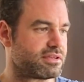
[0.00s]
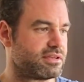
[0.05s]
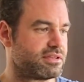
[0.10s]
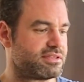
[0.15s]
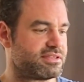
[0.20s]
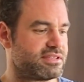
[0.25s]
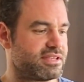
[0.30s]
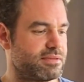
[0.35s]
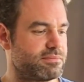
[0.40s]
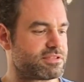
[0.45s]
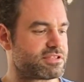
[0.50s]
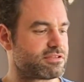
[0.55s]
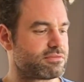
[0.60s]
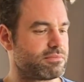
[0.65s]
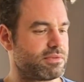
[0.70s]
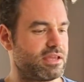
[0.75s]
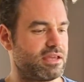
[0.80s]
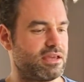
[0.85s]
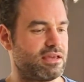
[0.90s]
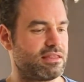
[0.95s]
It seems to
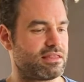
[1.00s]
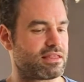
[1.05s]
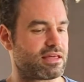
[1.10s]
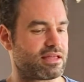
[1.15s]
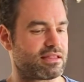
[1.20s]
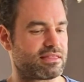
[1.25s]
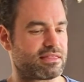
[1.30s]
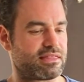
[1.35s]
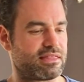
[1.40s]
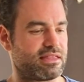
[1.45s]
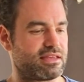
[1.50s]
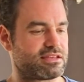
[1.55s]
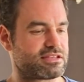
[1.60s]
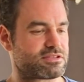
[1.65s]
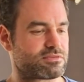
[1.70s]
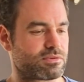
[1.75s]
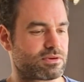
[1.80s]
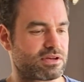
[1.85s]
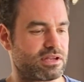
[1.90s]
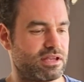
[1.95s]
me that
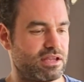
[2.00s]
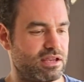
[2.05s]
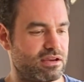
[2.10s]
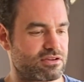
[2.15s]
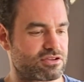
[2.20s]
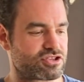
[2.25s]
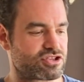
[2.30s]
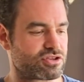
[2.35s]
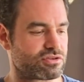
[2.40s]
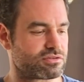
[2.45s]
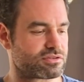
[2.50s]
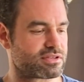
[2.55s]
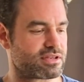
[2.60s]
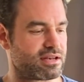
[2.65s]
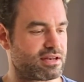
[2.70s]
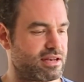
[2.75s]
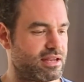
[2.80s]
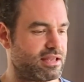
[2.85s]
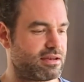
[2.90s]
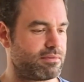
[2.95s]
this one here shows a
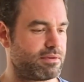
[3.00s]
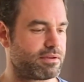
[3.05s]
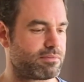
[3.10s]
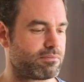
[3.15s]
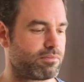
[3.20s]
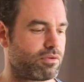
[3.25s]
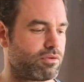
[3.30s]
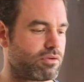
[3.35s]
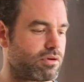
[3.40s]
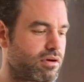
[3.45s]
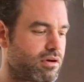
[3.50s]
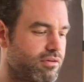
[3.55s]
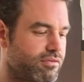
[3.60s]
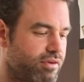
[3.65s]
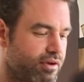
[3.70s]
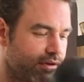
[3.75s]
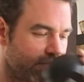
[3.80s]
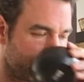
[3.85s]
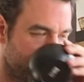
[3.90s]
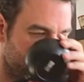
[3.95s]
little bit more of
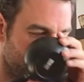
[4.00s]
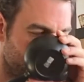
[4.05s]
a,